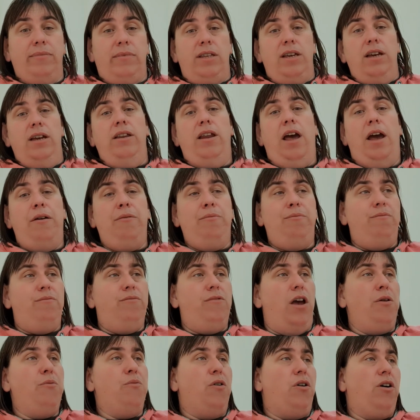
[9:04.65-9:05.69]
You know,
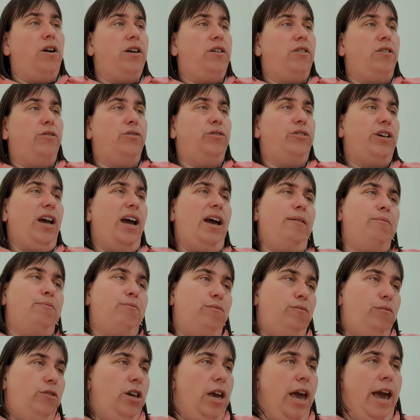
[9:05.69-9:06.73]
no eye contact,
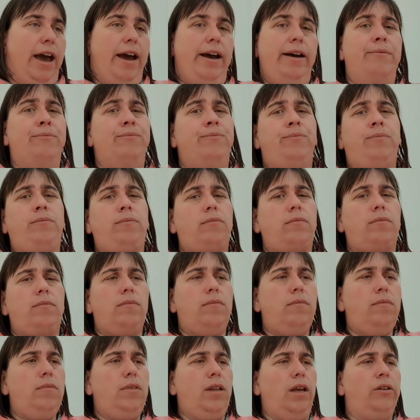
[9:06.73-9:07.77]
yeah,
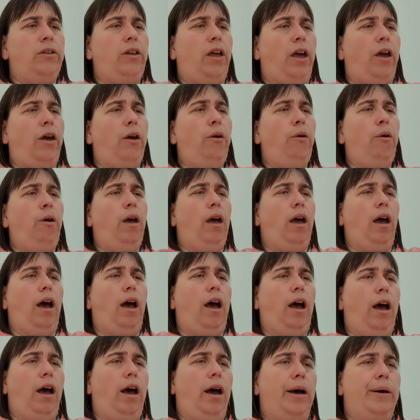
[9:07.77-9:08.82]
no,
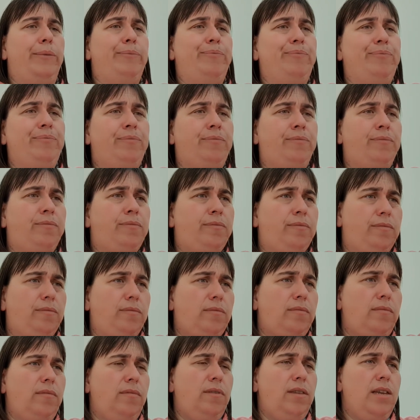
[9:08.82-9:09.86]
um,
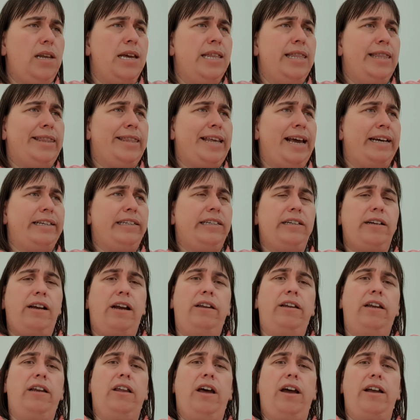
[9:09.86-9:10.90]
that's
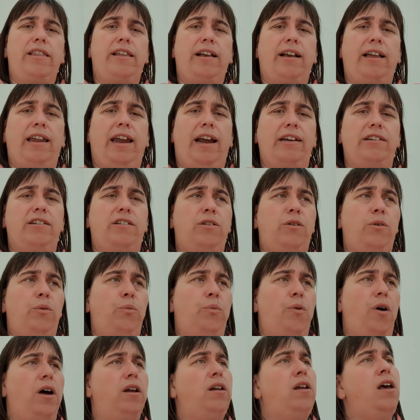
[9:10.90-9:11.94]
kind of like the classical
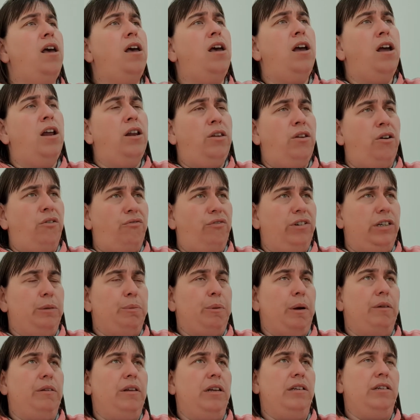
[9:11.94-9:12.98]
one, not
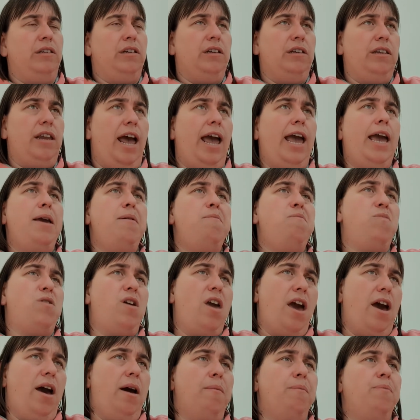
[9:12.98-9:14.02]
responding to name,
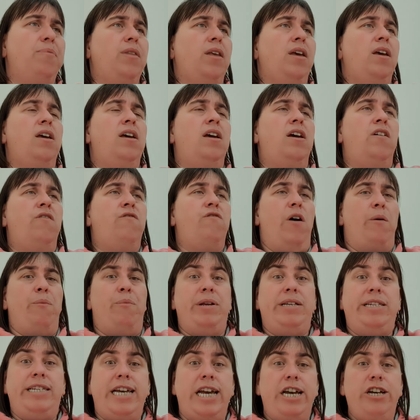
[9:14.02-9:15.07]
yeah,
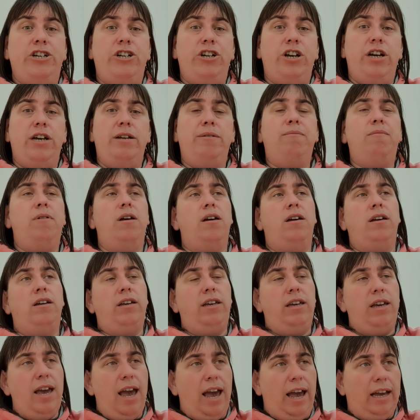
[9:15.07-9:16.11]
repetition,
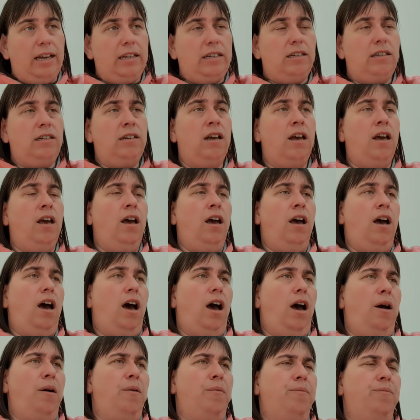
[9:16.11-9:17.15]
yes,
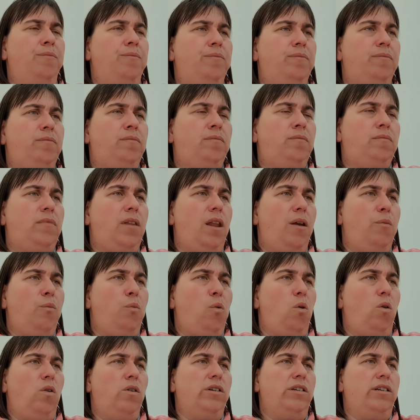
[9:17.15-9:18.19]
um,
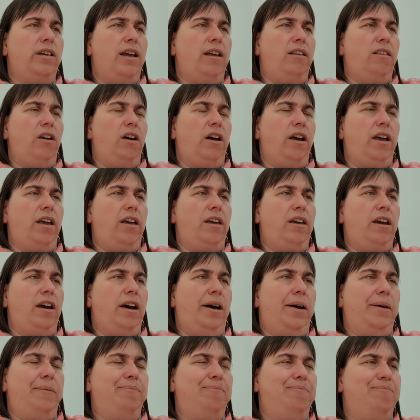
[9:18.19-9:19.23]
what was it, like,
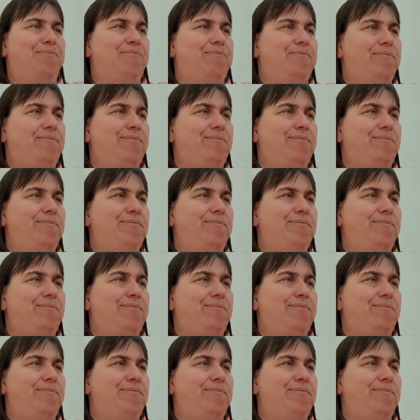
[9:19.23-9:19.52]
um,